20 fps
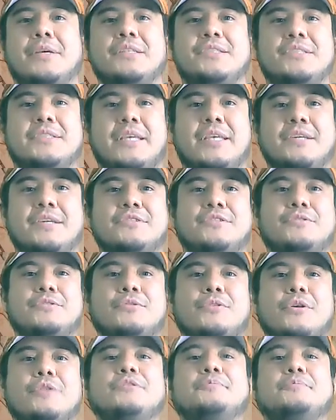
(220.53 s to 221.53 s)
It's thanks to
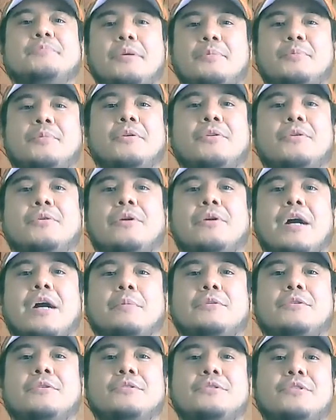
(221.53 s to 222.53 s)
those people who
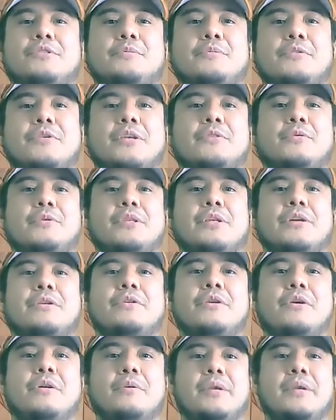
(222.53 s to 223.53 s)
have contributed with their
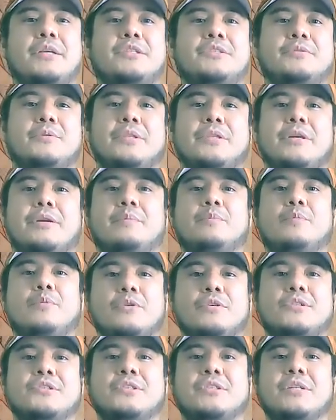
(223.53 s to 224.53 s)
knowledge, with their
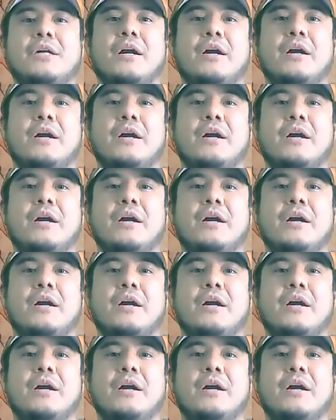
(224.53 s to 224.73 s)
books,